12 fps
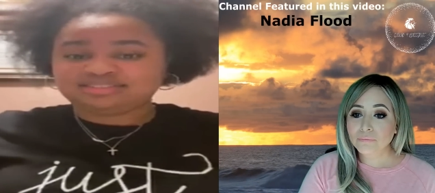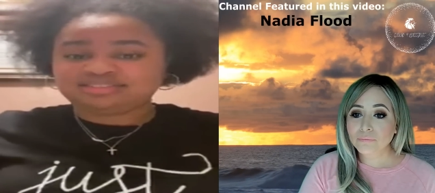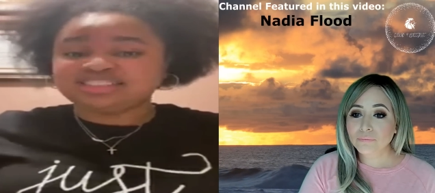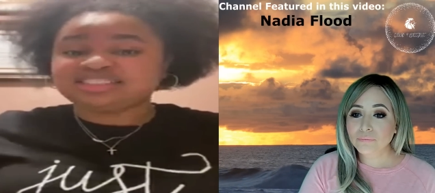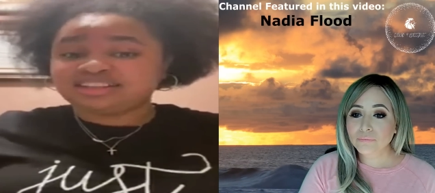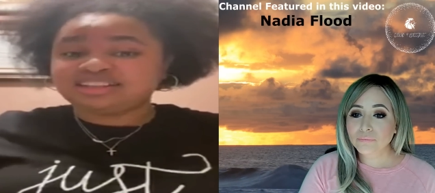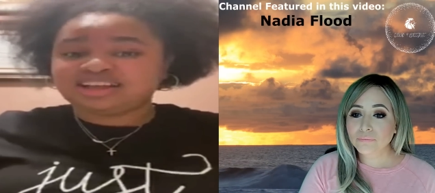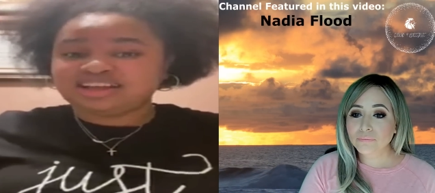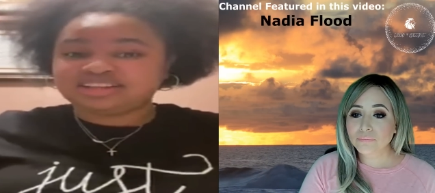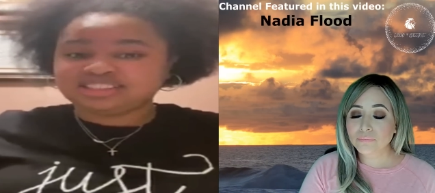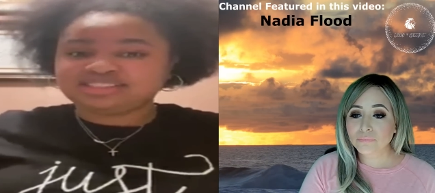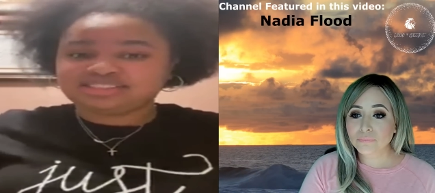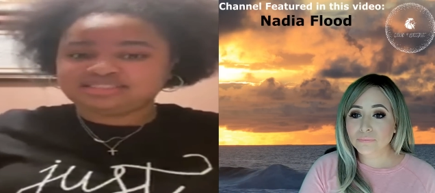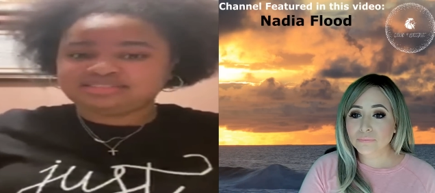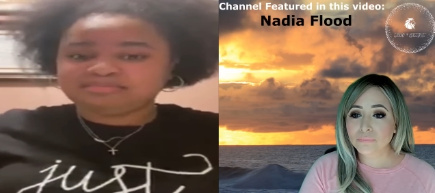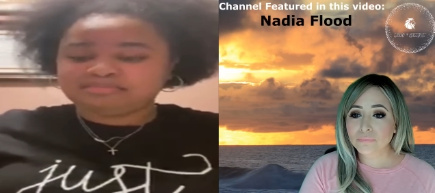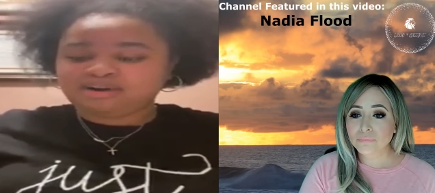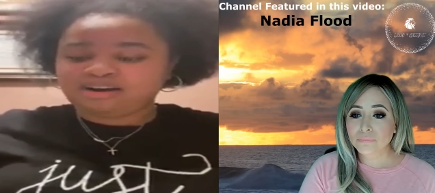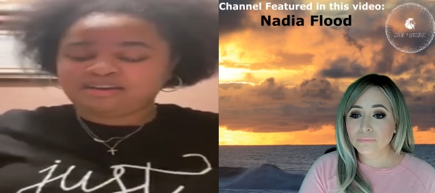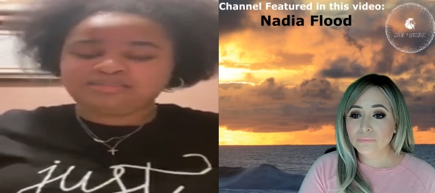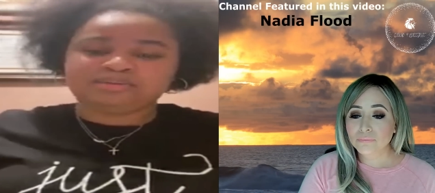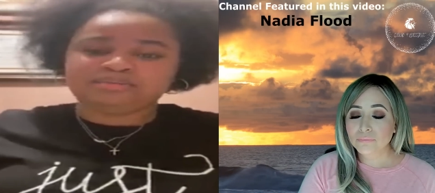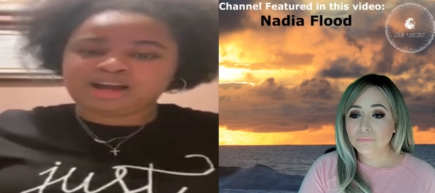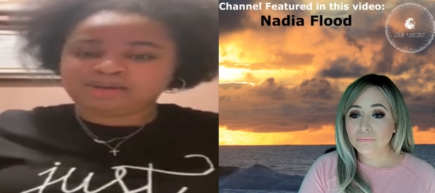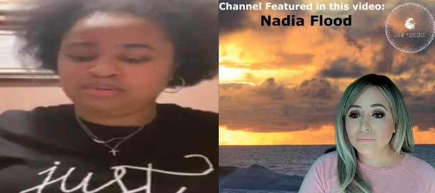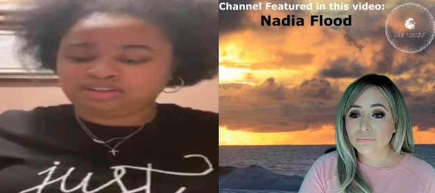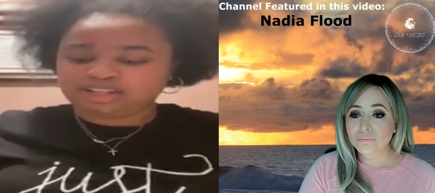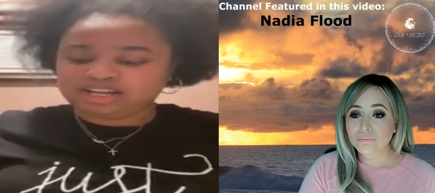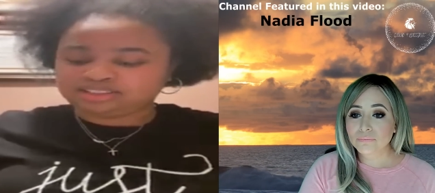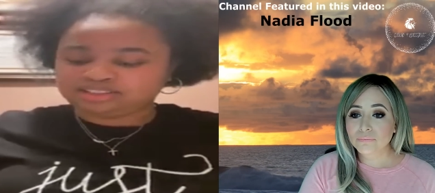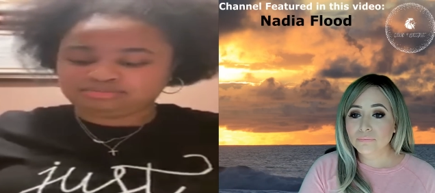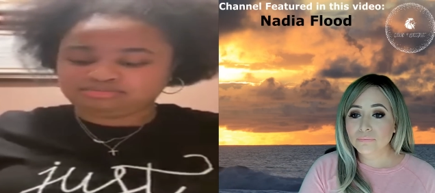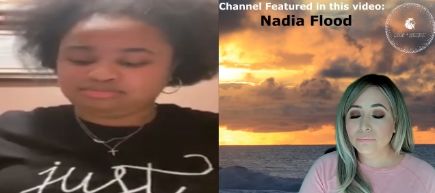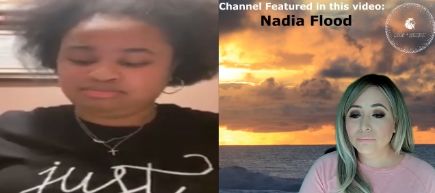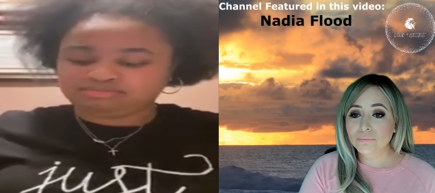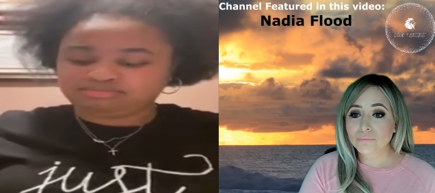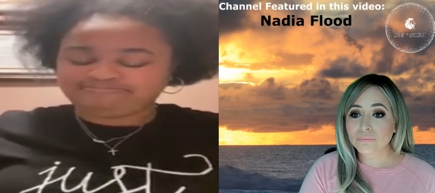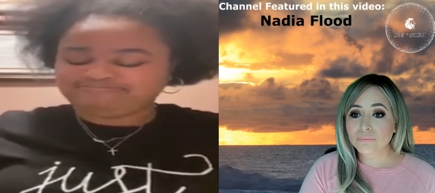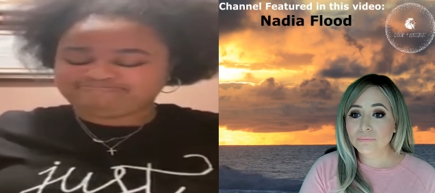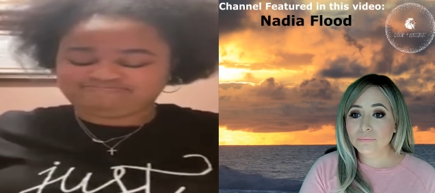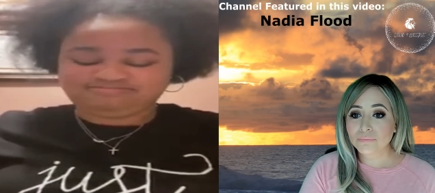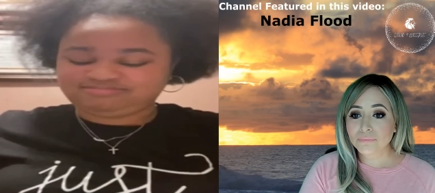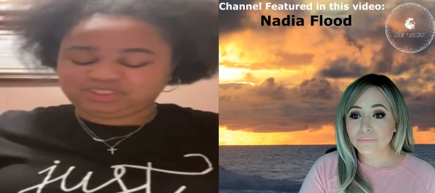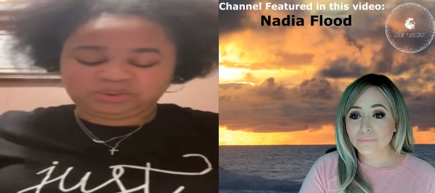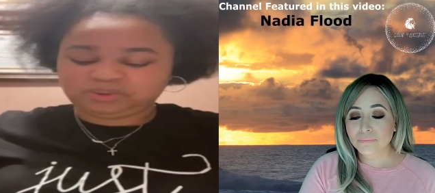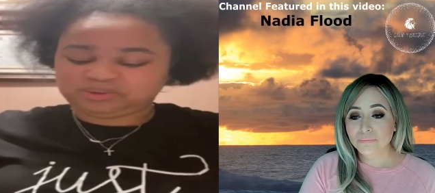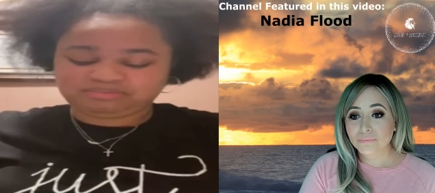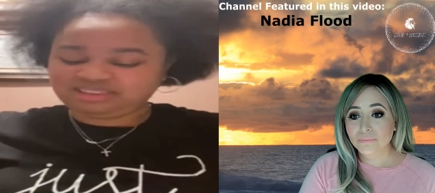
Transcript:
Speaker 1: this is the last part of the Bible, the last whew.